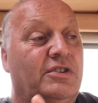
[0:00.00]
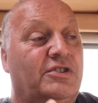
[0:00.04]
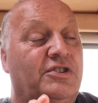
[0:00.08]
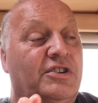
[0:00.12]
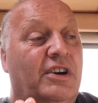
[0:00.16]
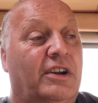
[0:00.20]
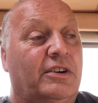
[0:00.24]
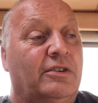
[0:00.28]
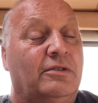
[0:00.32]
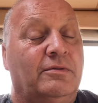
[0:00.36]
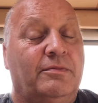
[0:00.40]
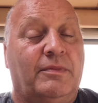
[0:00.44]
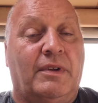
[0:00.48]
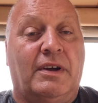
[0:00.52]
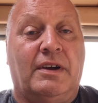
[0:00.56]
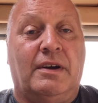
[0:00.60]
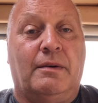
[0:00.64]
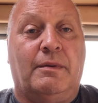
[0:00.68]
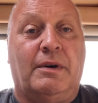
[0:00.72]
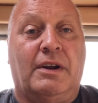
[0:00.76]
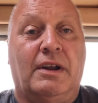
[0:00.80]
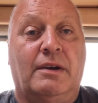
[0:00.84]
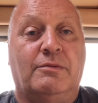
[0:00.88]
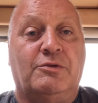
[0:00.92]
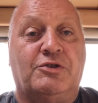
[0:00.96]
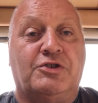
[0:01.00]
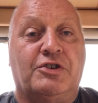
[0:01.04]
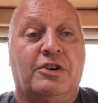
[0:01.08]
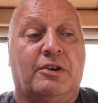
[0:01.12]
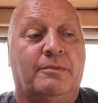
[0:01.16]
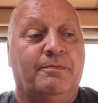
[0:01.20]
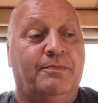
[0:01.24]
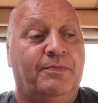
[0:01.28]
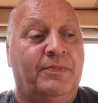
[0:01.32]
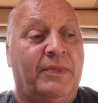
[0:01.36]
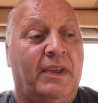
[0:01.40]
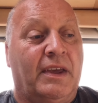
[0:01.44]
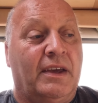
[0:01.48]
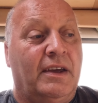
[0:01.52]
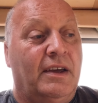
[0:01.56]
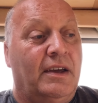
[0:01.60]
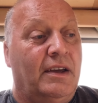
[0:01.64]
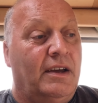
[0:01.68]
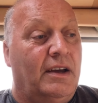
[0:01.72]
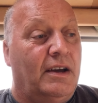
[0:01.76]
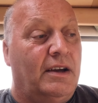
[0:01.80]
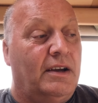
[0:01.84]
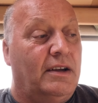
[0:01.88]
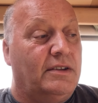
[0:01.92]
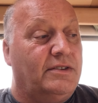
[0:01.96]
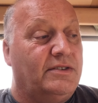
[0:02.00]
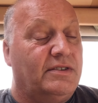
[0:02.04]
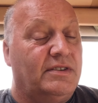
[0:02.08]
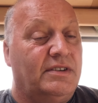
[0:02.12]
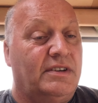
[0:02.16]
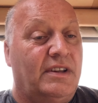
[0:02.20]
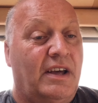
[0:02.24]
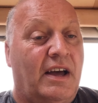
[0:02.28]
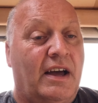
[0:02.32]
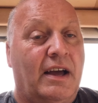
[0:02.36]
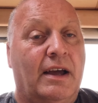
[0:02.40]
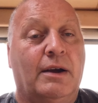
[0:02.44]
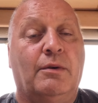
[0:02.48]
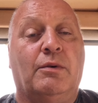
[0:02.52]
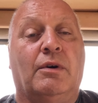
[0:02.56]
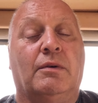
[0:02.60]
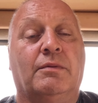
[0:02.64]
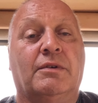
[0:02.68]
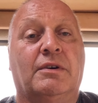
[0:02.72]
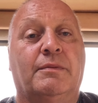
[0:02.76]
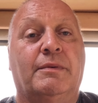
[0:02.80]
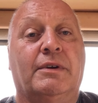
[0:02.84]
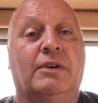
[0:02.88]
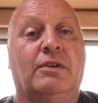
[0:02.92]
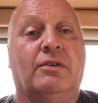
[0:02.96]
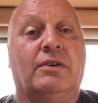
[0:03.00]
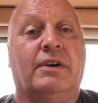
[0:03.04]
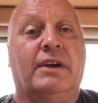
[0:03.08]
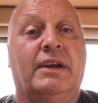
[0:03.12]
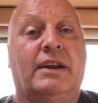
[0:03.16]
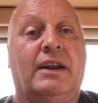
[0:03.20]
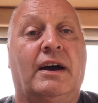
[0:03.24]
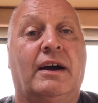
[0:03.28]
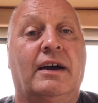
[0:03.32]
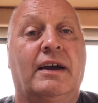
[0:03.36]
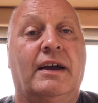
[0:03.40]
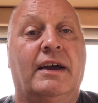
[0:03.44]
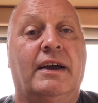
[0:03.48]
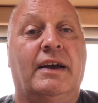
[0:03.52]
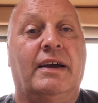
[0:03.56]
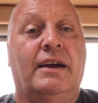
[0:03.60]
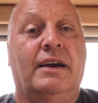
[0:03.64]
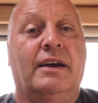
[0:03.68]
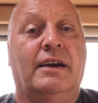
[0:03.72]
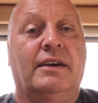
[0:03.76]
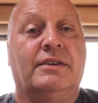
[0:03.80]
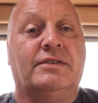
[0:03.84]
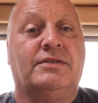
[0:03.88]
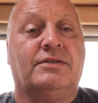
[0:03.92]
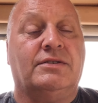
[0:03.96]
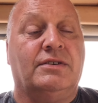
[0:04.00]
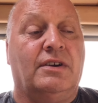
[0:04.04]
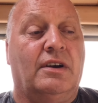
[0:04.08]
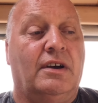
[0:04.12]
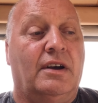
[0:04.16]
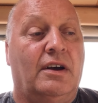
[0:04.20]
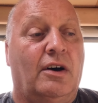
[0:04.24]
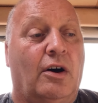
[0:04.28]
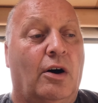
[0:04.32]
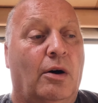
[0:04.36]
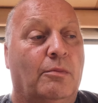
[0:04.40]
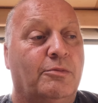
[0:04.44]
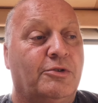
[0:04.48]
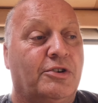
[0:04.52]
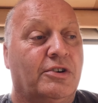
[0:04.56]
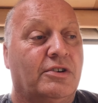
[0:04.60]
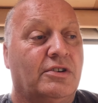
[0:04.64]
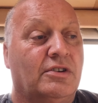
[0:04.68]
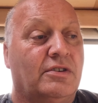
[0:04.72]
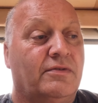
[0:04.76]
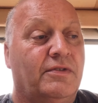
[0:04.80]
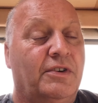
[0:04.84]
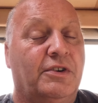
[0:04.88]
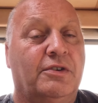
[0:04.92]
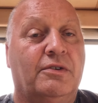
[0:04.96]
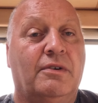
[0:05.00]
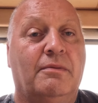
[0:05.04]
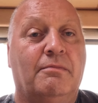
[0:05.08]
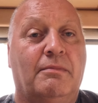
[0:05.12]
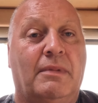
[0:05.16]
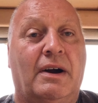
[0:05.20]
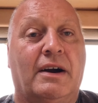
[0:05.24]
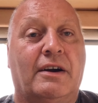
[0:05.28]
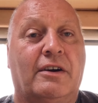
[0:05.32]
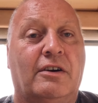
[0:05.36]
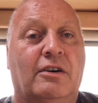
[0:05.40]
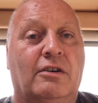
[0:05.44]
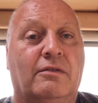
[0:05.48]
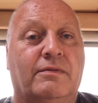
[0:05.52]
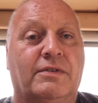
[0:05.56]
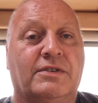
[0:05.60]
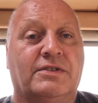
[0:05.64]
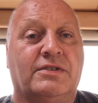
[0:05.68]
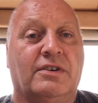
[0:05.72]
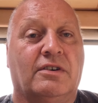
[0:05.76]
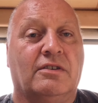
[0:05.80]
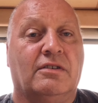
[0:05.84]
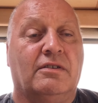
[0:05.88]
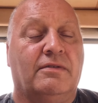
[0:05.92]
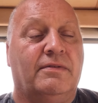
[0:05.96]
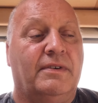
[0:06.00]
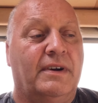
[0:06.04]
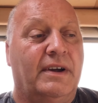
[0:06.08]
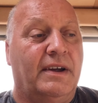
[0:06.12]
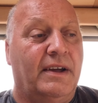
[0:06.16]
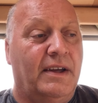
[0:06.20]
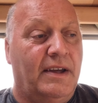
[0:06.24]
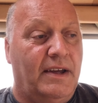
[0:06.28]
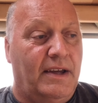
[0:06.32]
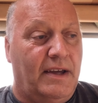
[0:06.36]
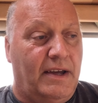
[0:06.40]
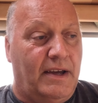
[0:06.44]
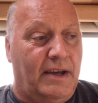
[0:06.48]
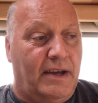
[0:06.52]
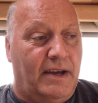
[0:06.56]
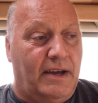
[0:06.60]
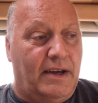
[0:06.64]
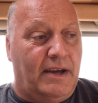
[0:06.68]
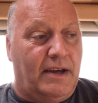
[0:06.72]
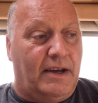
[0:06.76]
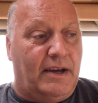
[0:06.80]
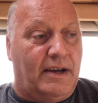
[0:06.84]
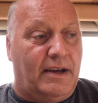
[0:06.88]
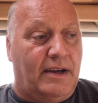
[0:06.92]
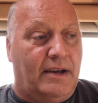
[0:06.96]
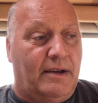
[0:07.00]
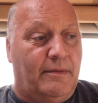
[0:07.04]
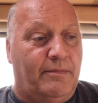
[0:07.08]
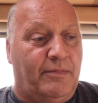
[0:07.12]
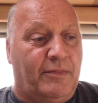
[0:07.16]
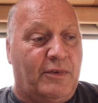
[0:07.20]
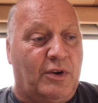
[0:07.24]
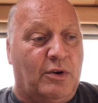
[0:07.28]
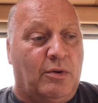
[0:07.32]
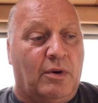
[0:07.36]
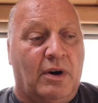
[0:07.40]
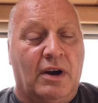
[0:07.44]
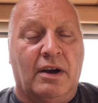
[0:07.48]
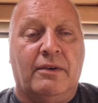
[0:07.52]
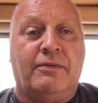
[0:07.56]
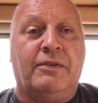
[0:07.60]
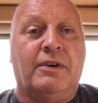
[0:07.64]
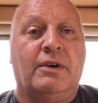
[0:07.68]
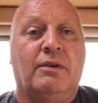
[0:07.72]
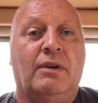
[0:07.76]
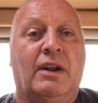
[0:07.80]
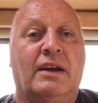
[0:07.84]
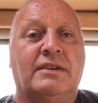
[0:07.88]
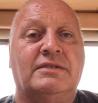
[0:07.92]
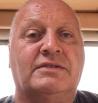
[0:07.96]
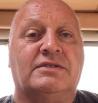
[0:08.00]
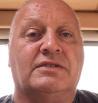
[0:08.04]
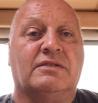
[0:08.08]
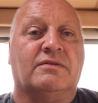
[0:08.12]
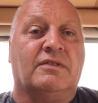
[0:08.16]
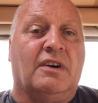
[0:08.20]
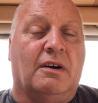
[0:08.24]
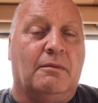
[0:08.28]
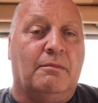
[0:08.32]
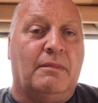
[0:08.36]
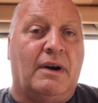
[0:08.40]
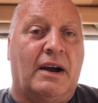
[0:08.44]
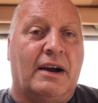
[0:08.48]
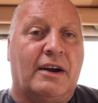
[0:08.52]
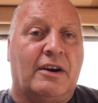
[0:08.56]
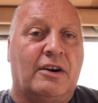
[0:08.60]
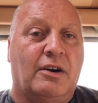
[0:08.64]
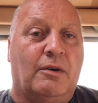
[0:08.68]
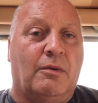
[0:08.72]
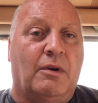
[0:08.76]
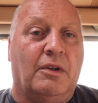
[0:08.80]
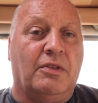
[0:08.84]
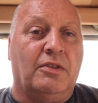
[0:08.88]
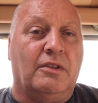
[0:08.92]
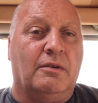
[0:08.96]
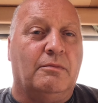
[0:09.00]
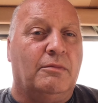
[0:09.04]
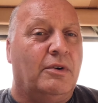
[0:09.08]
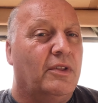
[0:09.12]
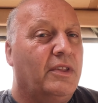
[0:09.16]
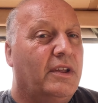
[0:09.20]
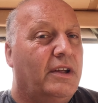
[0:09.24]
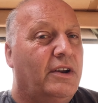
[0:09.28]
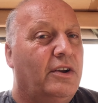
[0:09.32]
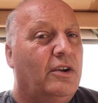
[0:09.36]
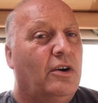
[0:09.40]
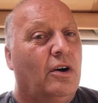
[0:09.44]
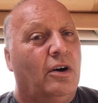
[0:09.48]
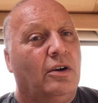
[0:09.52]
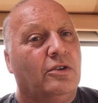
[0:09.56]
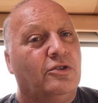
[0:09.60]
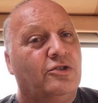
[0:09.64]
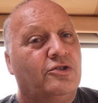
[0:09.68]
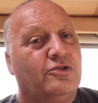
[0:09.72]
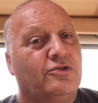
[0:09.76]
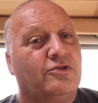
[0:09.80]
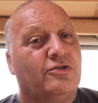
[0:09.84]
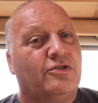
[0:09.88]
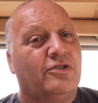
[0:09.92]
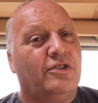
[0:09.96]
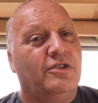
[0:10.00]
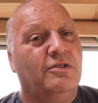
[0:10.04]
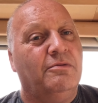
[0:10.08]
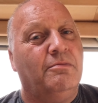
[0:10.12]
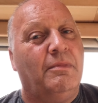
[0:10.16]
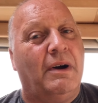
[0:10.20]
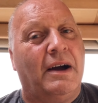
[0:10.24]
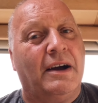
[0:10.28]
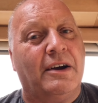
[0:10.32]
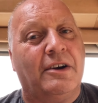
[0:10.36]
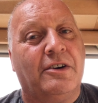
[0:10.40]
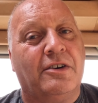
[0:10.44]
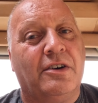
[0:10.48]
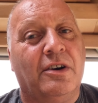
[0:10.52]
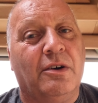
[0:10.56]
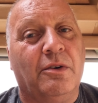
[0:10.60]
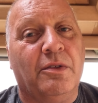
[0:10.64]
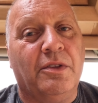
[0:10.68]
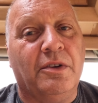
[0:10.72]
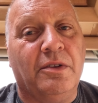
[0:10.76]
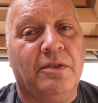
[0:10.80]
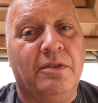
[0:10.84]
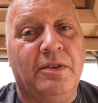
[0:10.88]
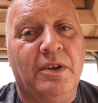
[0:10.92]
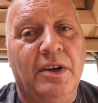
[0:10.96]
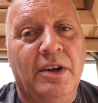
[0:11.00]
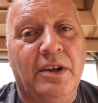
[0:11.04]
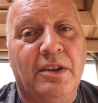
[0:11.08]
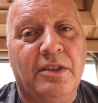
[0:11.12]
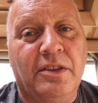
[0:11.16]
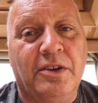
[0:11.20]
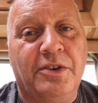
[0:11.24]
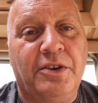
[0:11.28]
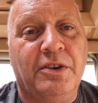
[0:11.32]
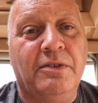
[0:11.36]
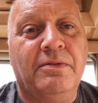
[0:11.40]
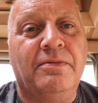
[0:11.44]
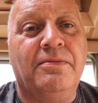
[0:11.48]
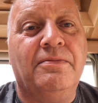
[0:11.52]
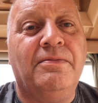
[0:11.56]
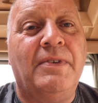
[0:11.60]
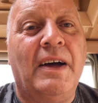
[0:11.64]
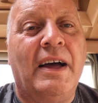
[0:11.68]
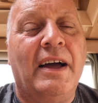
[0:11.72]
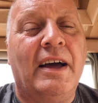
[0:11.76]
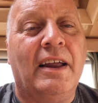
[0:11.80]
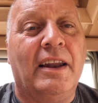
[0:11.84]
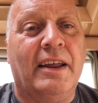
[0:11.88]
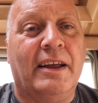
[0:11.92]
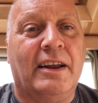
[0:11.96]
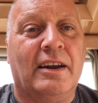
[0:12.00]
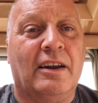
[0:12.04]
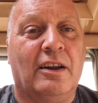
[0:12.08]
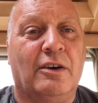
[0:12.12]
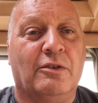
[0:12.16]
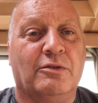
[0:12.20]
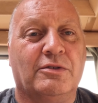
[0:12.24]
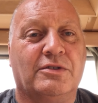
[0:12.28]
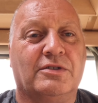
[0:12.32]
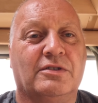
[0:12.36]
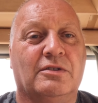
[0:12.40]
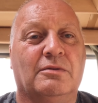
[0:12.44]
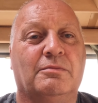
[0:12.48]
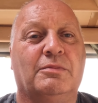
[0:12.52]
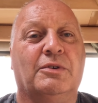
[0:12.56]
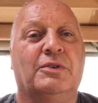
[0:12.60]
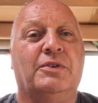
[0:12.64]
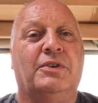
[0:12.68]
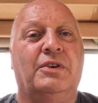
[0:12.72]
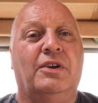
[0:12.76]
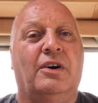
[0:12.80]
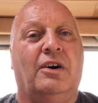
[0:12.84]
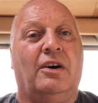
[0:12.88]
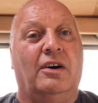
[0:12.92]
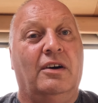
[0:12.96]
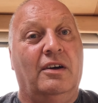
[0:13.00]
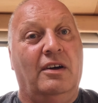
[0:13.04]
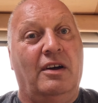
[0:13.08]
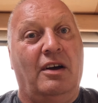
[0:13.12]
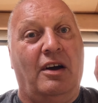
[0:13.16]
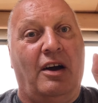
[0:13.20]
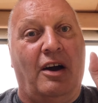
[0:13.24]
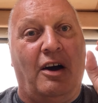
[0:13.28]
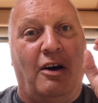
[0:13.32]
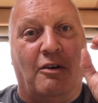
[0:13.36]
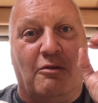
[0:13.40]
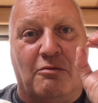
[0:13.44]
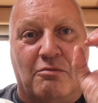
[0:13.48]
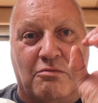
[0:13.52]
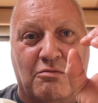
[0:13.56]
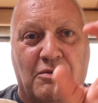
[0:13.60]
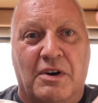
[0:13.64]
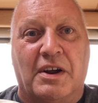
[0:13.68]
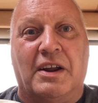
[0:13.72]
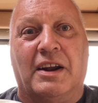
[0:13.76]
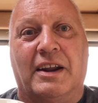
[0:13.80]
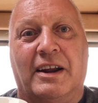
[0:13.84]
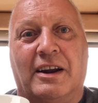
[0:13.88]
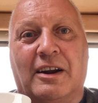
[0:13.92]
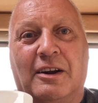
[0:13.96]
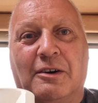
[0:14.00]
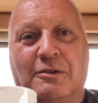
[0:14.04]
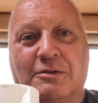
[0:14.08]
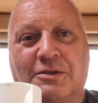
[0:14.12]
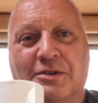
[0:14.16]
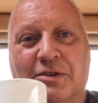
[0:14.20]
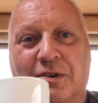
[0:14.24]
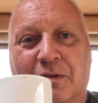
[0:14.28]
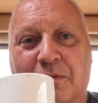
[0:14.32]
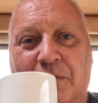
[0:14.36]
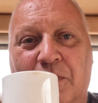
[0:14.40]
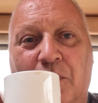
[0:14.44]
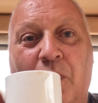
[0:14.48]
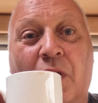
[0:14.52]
the channel. My name's John. Today what I'm going to be looking at is options for doing macro photography. Quite a few lenses have got macro on them, but they're not true macro. They'll do fairly close up, but not really close up.